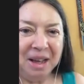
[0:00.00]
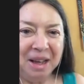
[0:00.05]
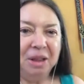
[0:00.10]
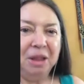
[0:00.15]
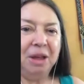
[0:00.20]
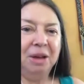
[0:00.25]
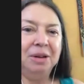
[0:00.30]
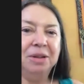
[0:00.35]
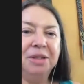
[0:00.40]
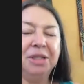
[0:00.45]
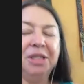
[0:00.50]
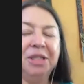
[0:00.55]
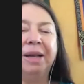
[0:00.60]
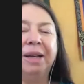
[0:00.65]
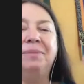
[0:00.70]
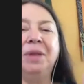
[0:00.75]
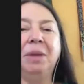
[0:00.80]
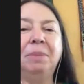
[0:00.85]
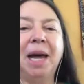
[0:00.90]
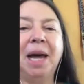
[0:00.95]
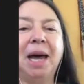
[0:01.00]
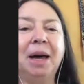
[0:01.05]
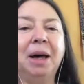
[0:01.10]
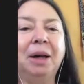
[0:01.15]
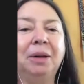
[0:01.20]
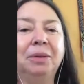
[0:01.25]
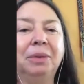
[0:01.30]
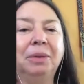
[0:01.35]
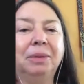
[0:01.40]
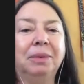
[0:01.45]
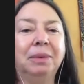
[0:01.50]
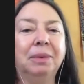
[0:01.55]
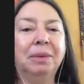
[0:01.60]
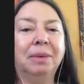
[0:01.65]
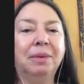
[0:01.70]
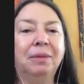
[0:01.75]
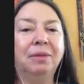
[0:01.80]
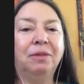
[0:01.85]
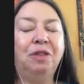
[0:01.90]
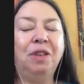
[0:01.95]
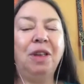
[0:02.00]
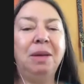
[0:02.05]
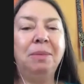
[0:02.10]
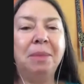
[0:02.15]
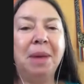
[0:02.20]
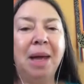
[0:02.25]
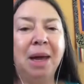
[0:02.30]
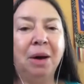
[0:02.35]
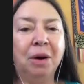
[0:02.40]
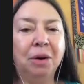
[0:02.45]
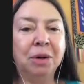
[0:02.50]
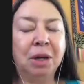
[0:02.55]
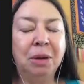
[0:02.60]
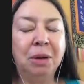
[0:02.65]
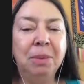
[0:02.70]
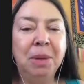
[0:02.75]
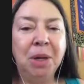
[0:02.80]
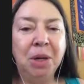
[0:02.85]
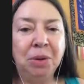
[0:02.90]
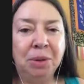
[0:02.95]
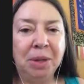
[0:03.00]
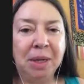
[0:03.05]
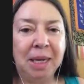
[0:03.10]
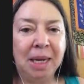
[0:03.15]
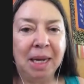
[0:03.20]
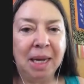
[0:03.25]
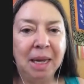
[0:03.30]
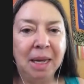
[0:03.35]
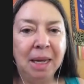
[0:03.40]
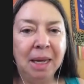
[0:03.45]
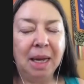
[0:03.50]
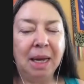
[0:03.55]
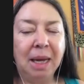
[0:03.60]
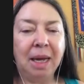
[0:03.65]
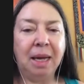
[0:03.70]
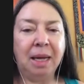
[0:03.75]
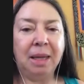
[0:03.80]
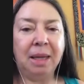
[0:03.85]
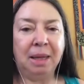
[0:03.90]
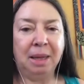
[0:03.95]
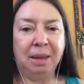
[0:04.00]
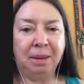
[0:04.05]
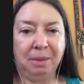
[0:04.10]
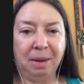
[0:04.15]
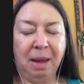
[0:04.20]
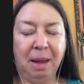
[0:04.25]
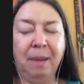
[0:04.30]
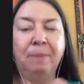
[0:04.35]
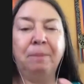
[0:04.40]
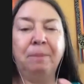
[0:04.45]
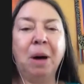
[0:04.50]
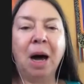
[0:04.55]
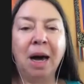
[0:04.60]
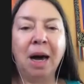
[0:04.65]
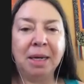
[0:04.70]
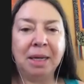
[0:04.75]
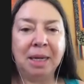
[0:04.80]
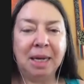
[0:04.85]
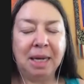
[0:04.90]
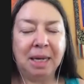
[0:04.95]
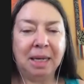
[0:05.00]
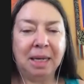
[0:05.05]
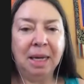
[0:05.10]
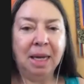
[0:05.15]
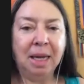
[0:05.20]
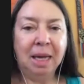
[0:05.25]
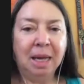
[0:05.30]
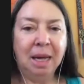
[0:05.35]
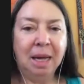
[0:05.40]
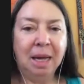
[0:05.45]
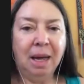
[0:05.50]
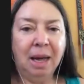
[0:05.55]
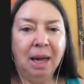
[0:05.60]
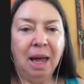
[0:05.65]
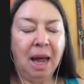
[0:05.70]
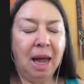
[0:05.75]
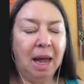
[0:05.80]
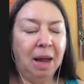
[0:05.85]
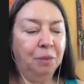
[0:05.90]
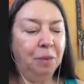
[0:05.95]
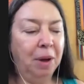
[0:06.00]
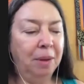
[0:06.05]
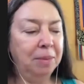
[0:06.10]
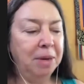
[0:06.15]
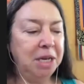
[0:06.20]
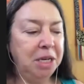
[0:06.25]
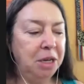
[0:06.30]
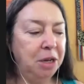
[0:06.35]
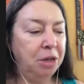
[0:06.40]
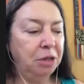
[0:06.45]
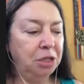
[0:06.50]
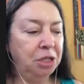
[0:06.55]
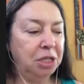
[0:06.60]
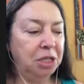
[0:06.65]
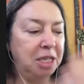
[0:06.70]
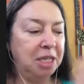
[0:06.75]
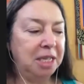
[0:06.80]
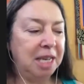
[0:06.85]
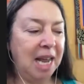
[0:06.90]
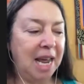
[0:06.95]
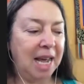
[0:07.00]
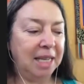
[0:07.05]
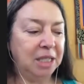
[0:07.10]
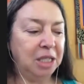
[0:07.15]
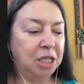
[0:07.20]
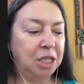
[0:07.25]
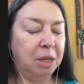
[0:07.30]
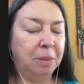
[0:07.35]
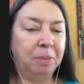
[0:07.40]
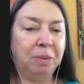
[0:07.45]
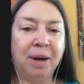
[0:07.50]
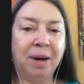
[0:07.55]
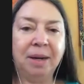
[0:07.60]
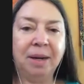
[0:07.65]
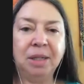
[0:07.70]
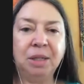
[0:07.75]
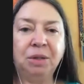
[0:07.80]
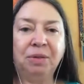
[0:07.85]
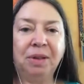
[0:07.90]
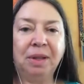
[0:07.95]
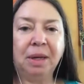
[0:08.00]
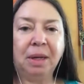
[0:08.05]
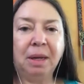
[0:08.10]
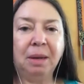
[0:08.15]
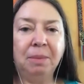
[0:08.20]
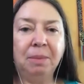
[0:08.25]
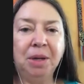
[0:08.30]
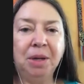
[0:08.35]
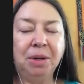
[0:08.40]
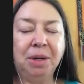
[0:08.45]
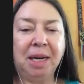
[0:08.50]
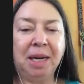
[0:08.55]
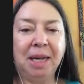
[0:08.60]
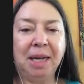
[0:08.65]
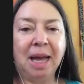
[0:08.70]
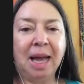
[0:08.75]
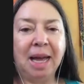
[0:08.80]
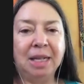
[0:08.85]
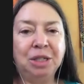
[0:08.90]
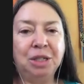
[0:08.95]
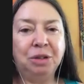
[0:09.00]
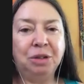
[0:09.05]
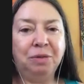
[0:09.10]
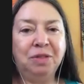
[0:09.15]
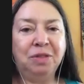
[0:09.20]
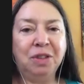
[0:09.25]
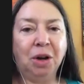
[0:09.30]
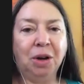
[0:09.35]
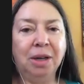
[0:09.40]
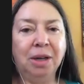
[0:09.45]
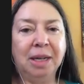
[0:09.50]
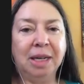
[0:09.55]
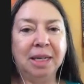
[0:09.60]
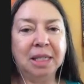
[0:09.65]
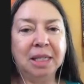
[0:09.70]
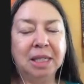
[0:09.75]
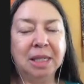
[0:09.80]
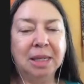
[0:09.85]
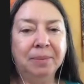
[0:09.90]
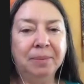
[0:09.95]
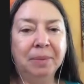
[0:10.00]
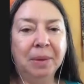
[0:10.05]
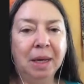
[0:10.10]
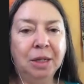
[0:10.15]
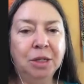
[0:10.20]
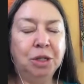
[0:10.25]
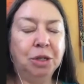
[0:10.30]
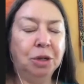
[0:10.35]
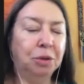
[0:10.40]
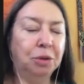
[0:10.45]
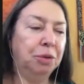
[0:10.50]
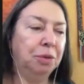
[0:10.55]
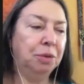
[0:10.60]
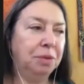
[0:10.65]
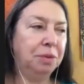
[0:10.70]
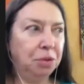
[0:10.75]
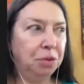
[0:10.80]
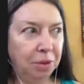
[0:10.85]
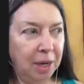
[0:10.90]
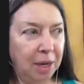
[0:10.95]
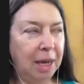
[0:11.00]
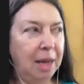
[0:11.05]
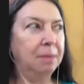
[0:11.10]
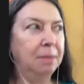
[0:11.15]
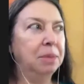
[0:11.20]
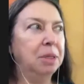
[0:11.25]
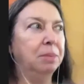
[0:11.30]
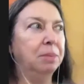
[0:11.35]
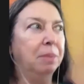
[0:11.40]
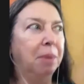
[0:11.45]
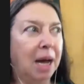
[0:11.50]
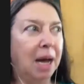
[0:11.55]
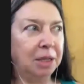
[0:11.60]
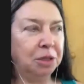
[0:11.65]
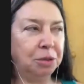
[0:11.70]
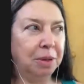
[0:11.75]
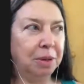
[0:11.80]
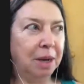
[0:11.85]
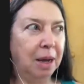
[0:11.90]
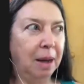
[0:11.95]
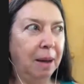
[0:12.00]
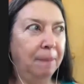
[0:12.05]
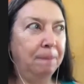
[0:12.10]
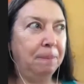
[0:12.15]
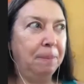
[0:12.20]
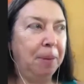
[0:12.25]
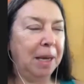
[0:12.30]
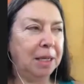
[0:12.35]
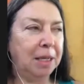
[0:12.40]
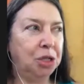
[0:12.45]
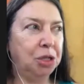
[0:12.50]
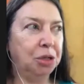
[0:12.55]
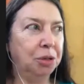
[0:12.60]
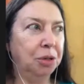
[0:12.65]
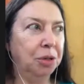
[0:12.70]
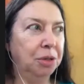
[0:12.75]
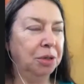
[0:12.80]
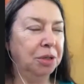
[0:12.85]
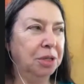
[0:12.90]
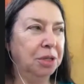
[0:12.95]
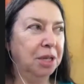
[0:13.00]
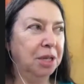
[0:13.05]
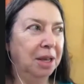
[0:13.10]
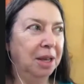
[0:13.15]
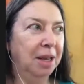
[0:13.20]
There's something about female community in embodying, and women used to dance the prayers for the community, as you've taught us. So through dreams, mantra, pictures,